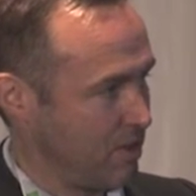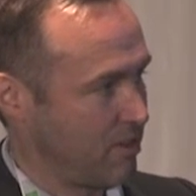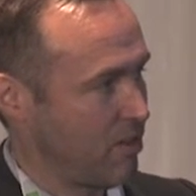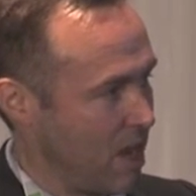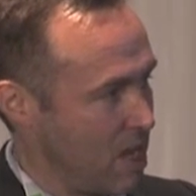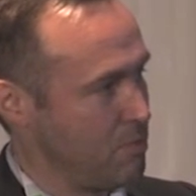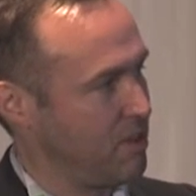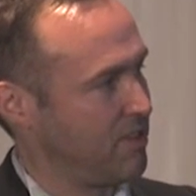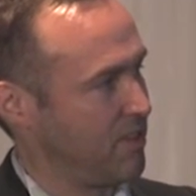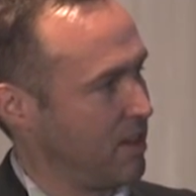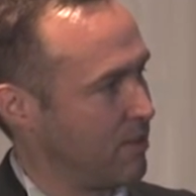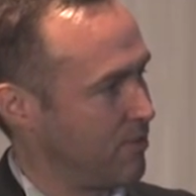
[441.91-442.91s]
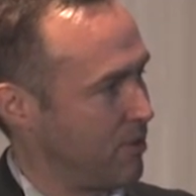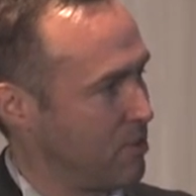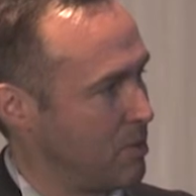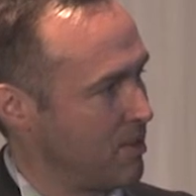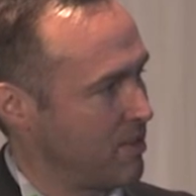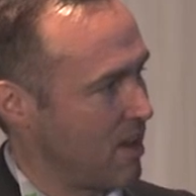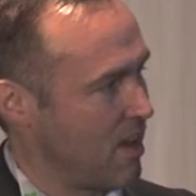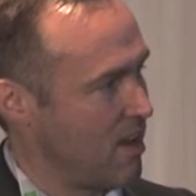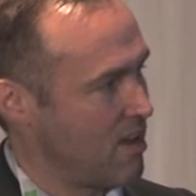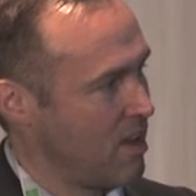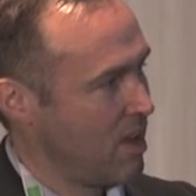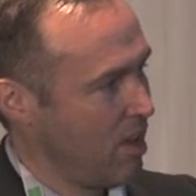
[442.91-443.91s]
these are ABC
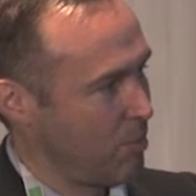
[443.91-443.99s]
lymphomas,